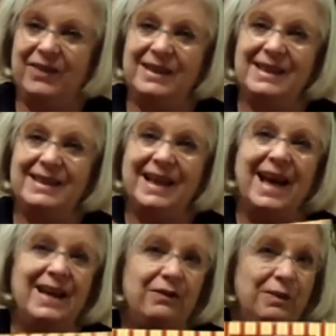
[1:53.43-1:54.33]
This is a
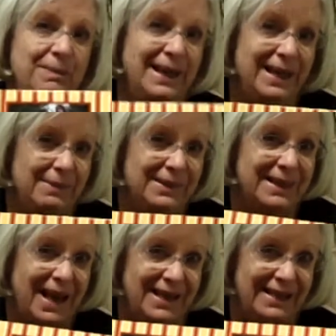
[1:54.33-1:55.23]
kind of a
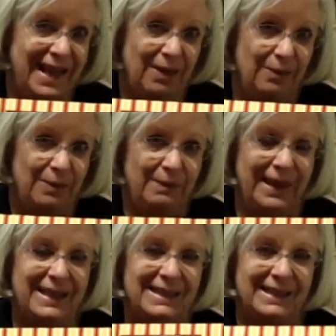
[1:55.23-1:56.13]
medium-size album.
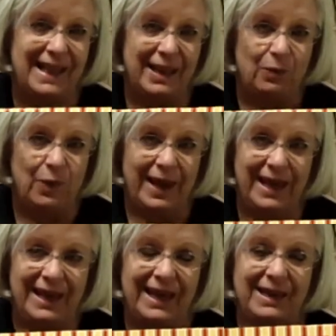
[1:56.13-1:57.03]
It's
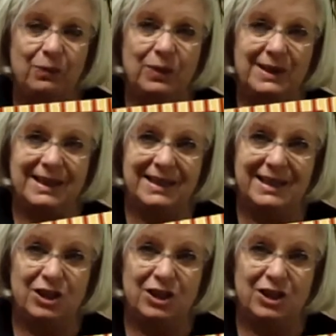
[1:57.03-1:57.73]
lightweight. It was